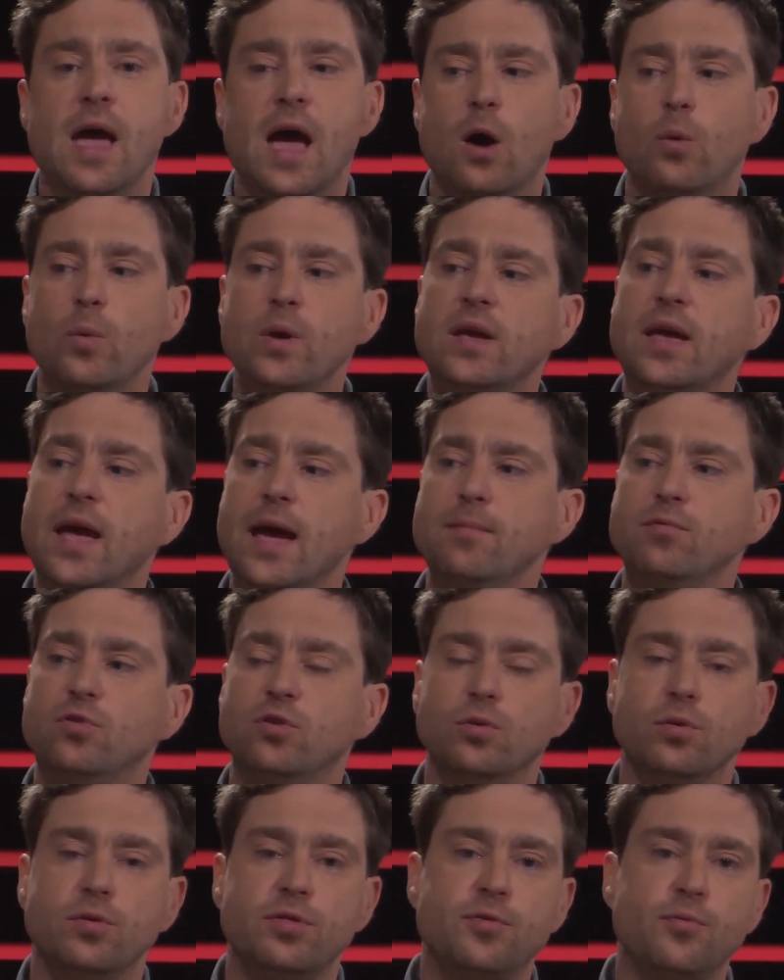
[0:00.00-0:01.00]
and we came
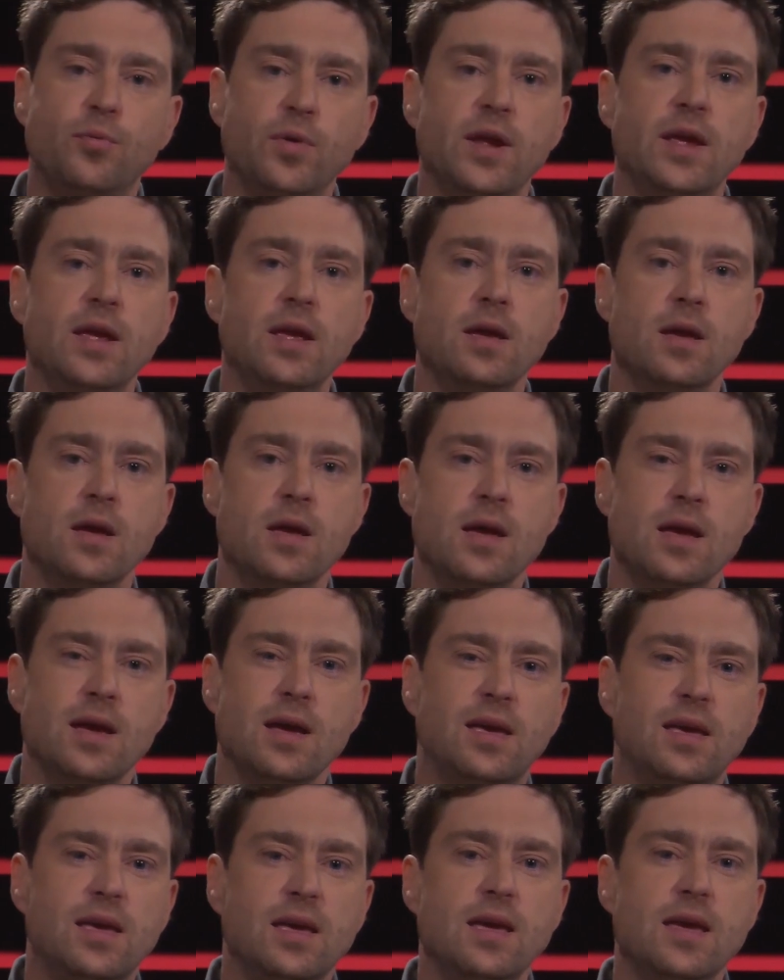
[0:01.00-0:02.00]
to 3
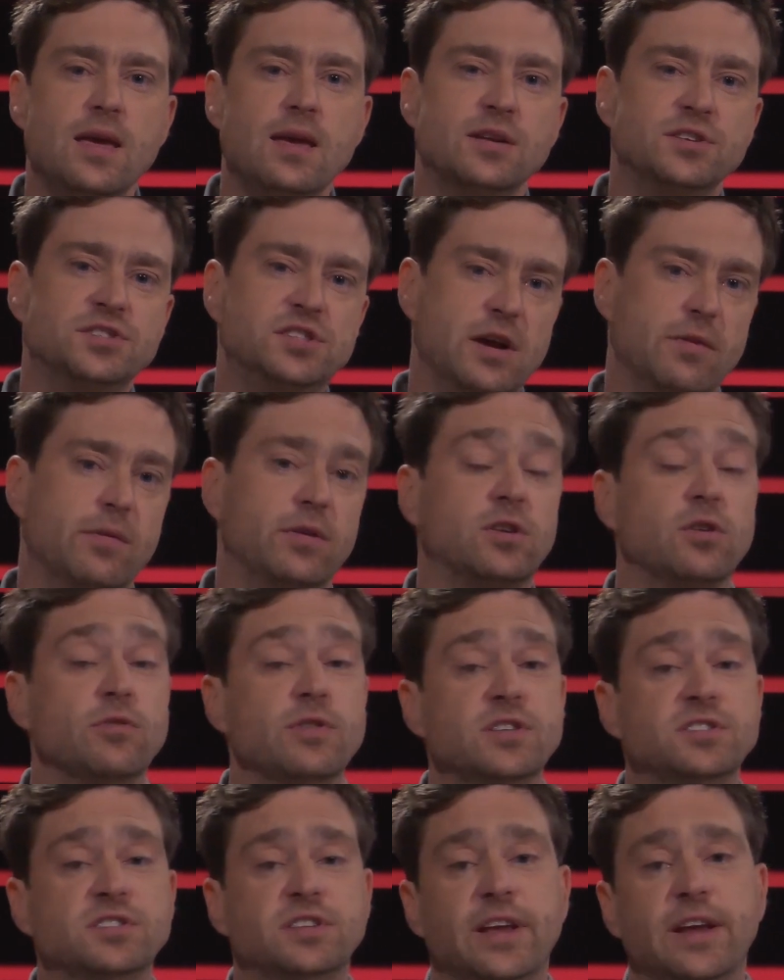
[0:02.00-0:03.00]
key
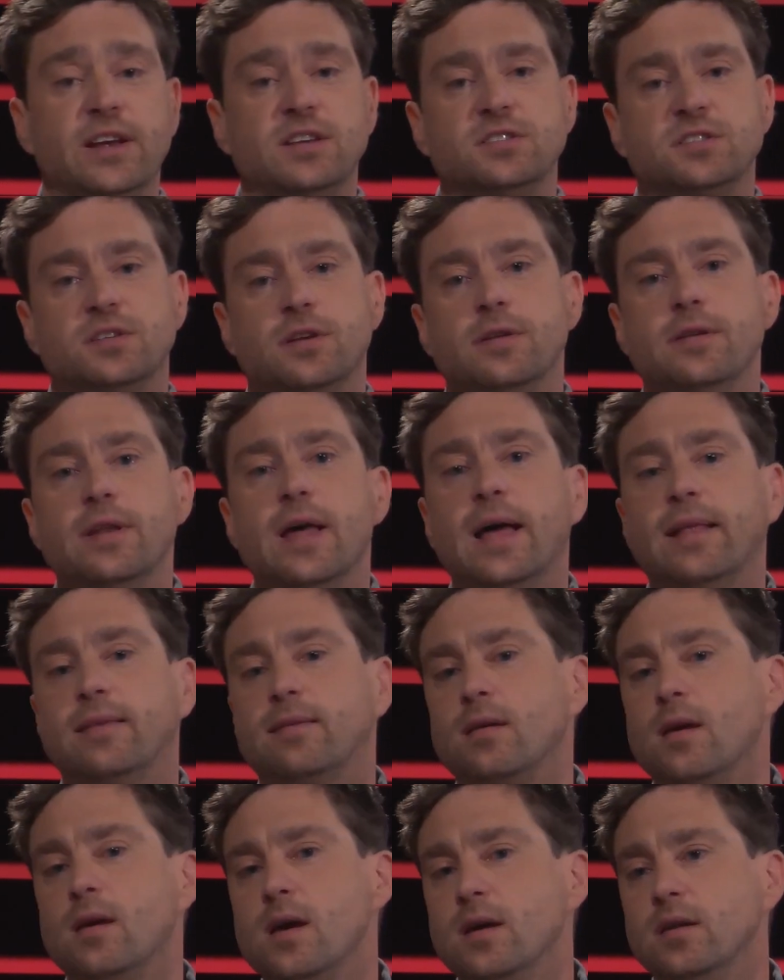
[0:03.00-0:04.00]
characteristics
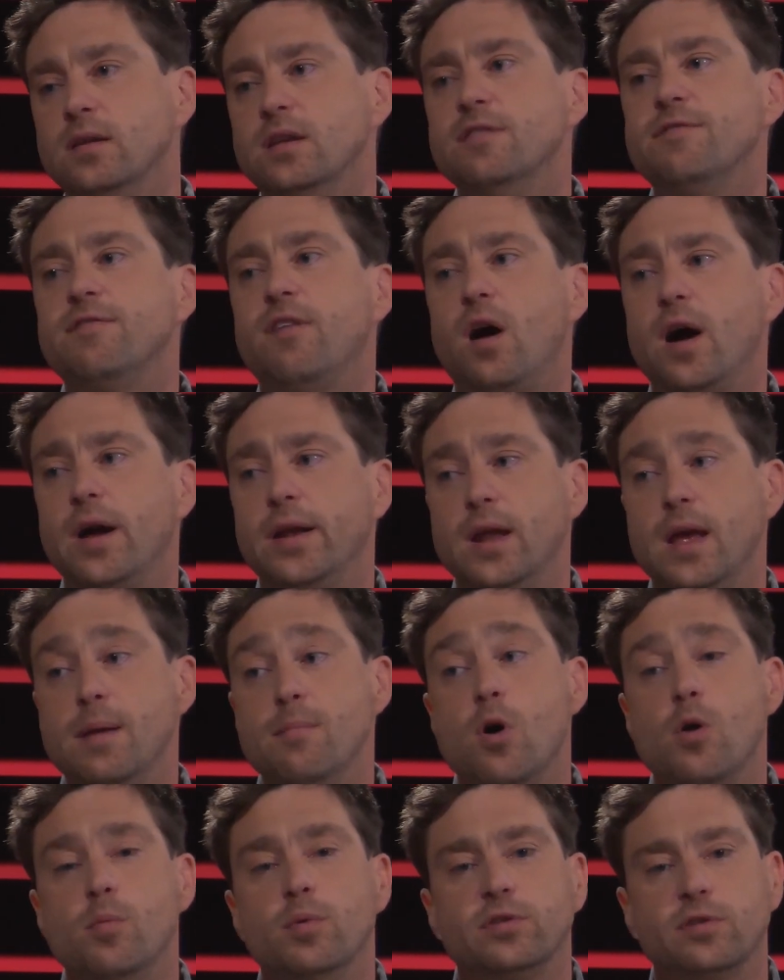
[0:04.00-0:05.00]
that define a
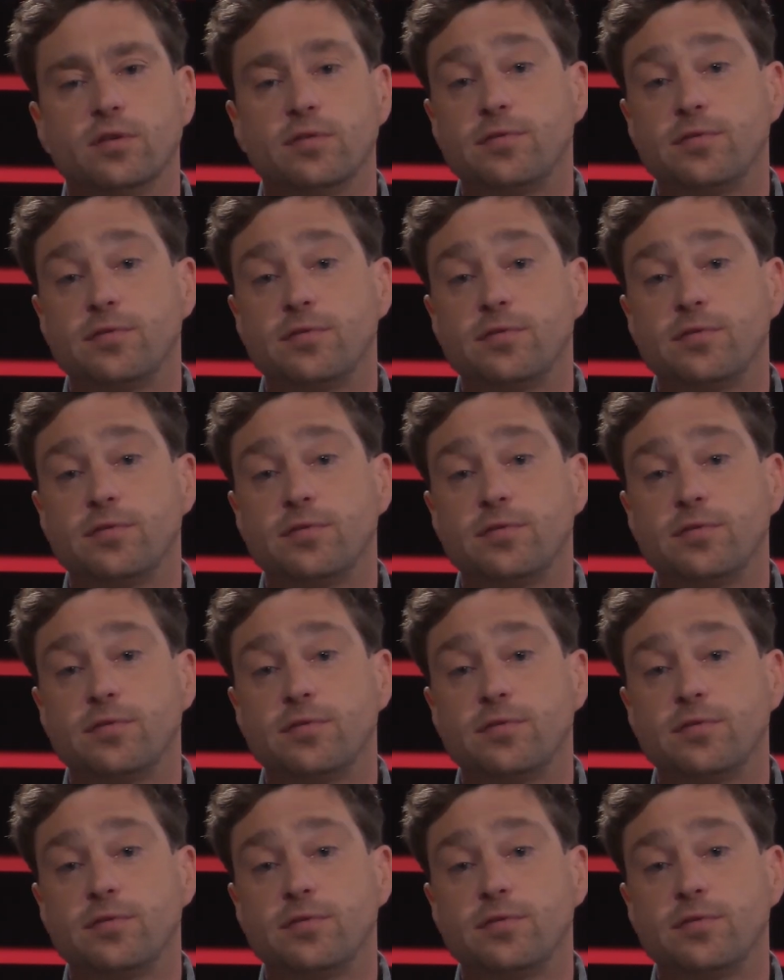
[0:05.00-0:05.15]
moment of